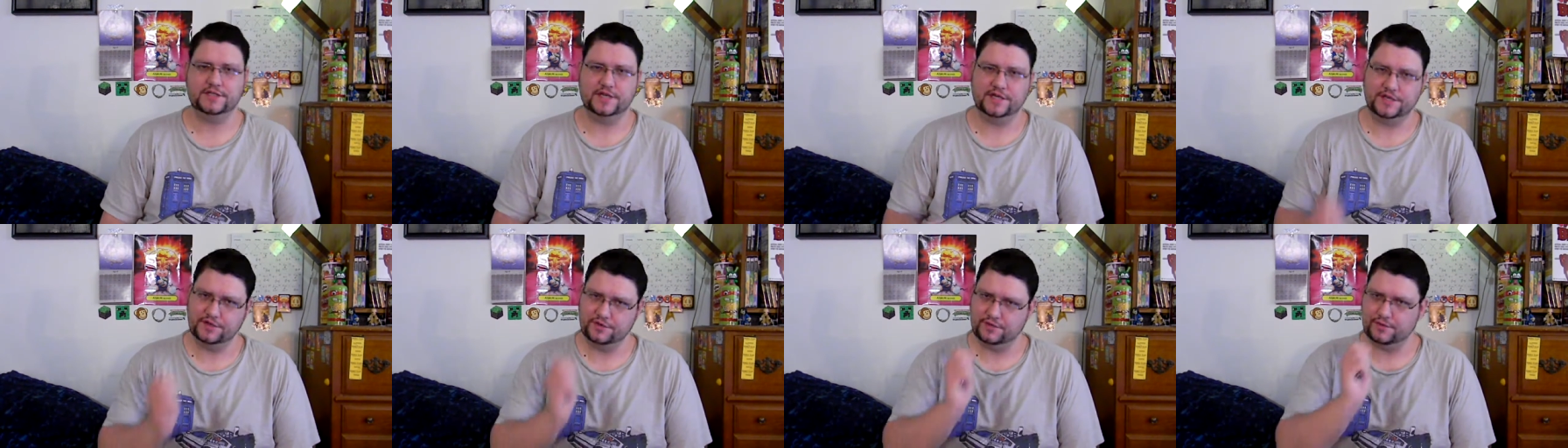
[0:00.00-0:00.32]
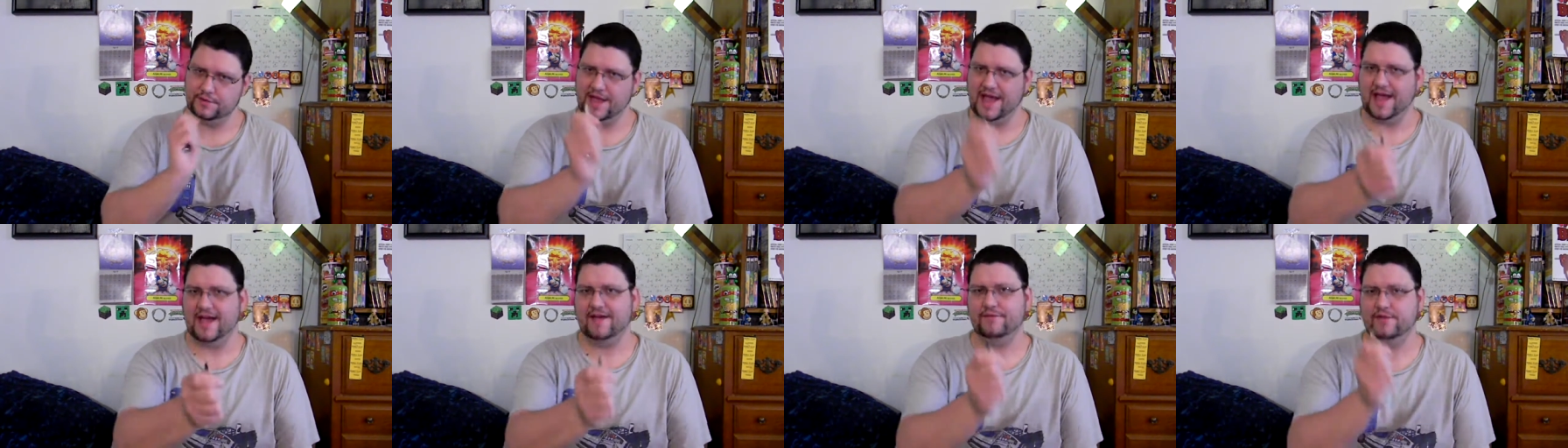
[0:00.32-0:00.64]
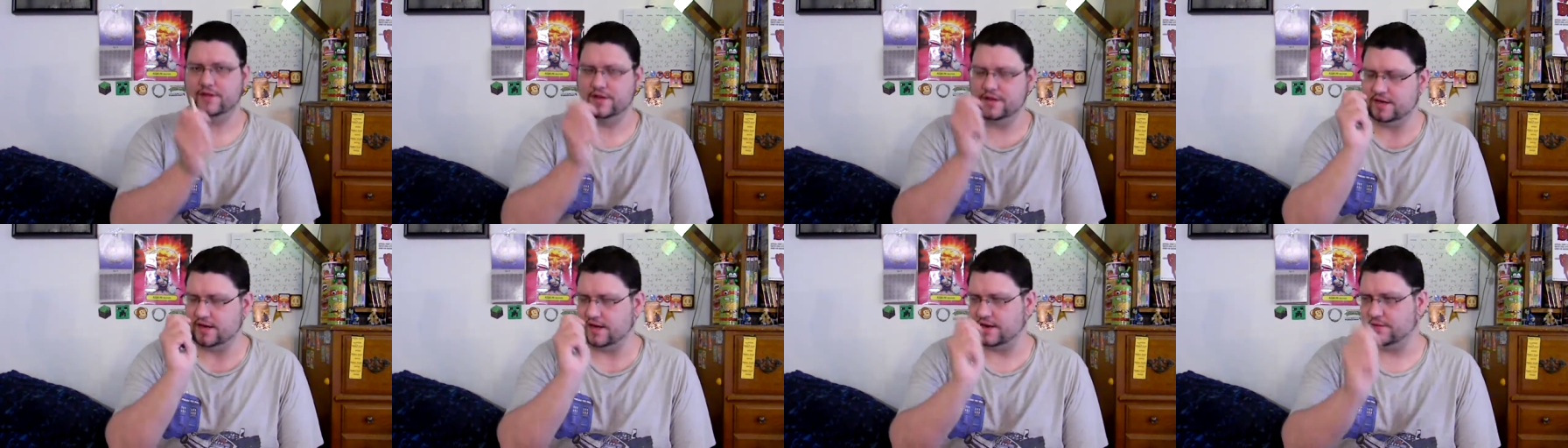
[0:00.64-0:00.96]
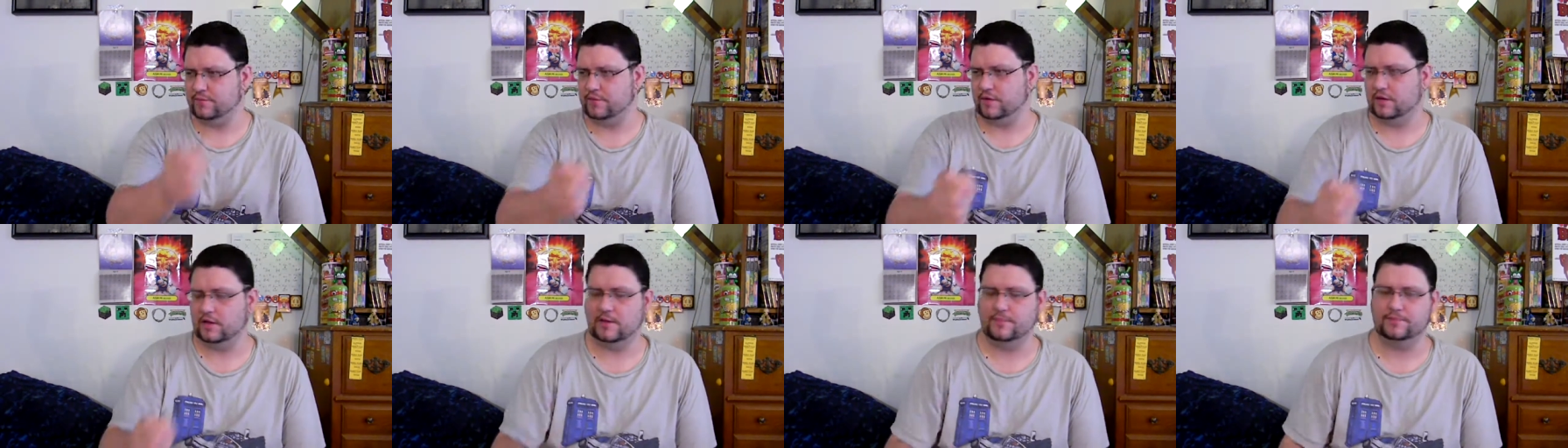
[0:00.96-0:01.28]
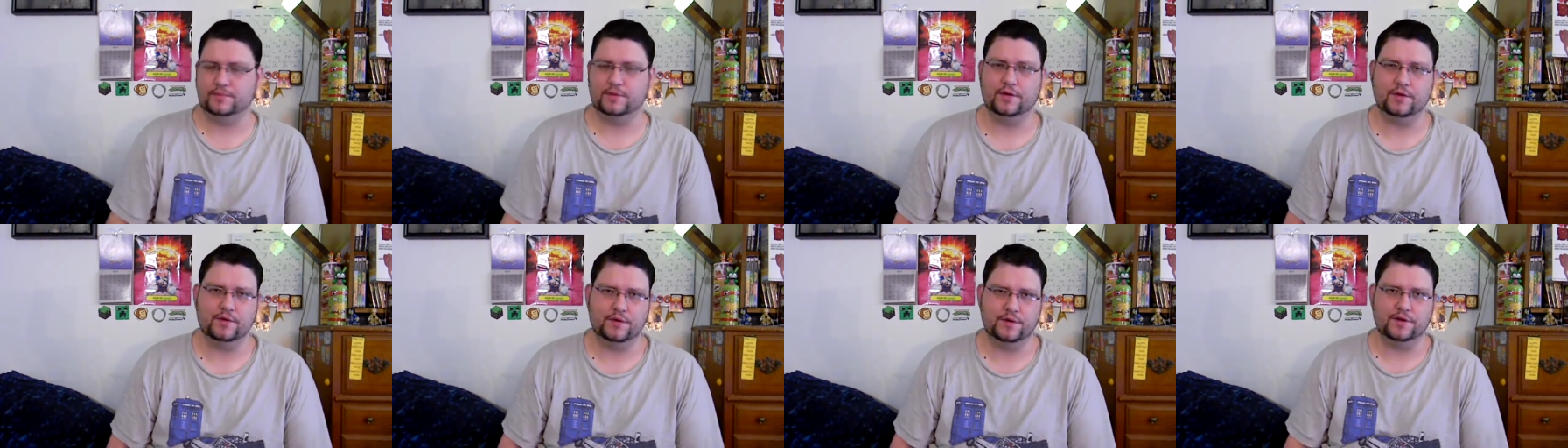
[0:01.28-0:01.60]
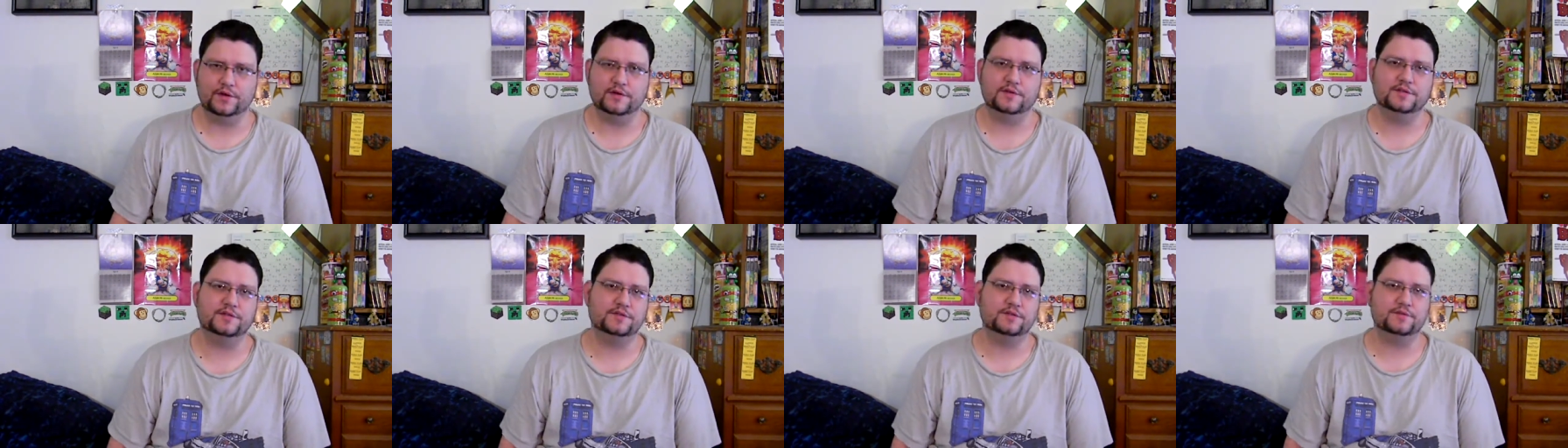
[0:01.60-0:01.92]
I do have it, and I will upload it
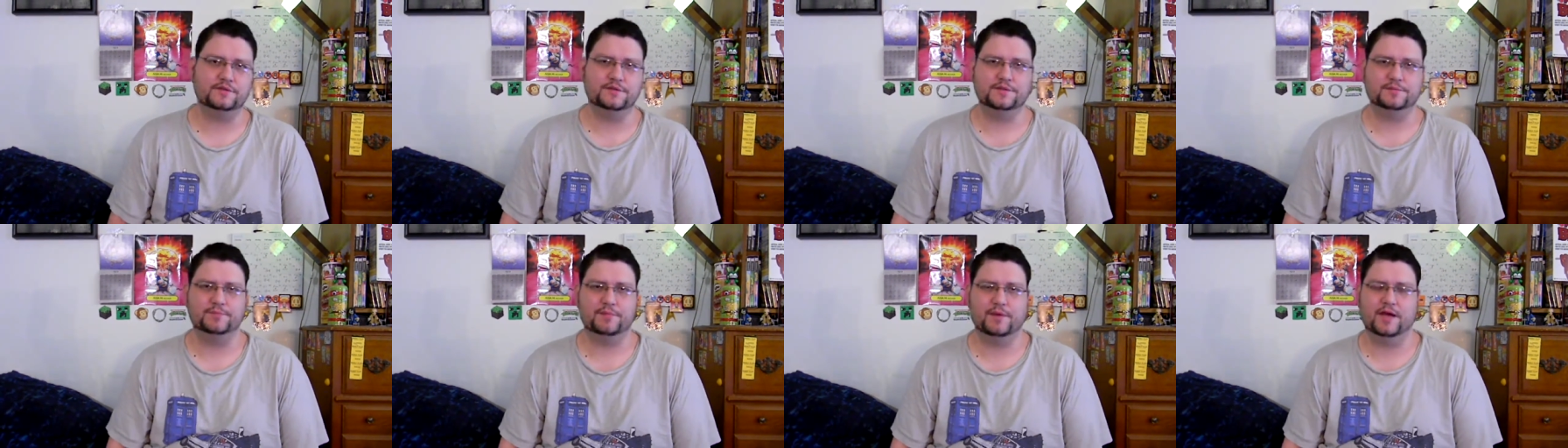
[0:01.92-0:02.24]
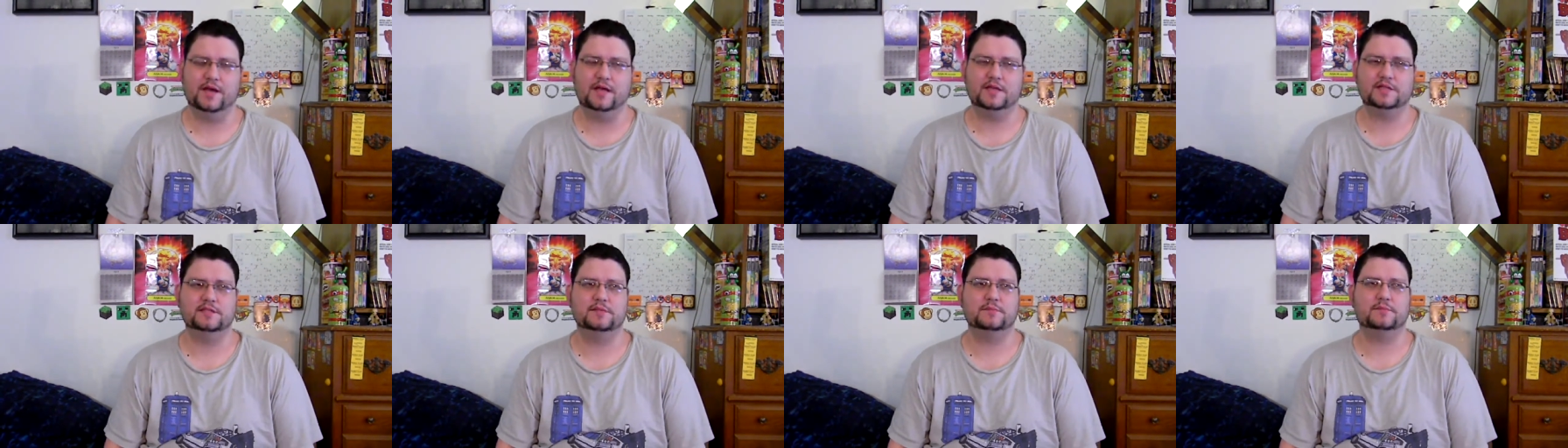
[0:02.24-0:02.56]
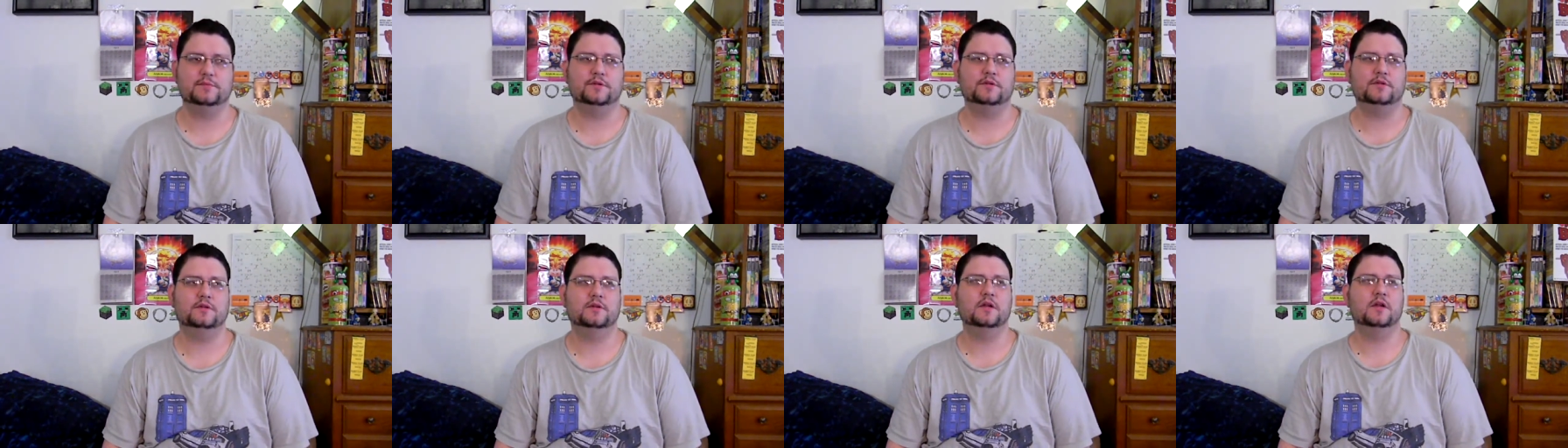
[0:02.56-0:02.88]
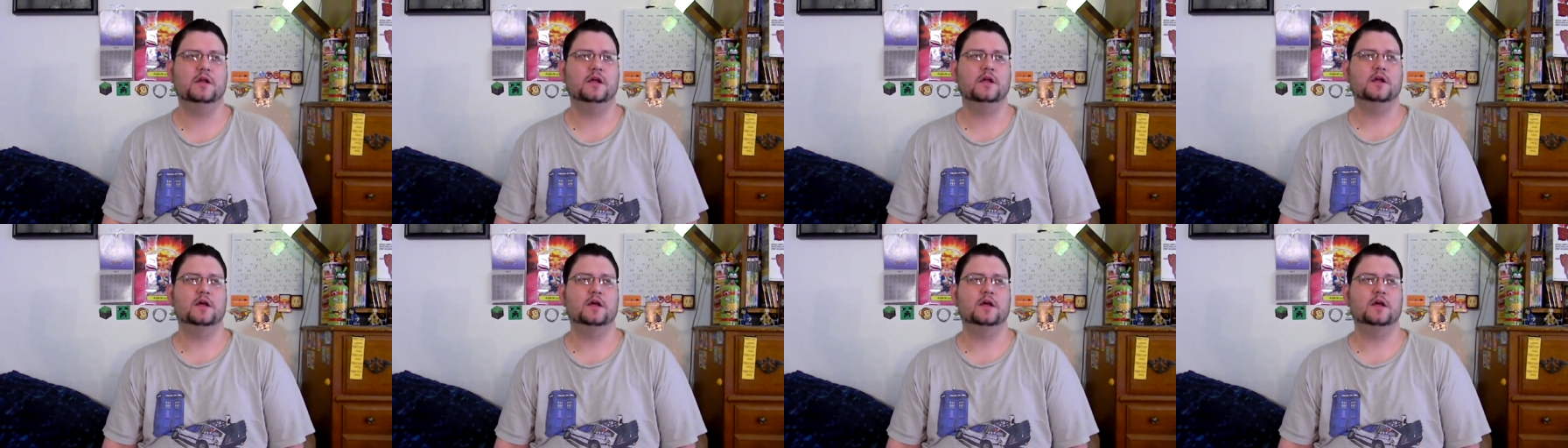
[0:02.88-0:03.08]
as soon as possible.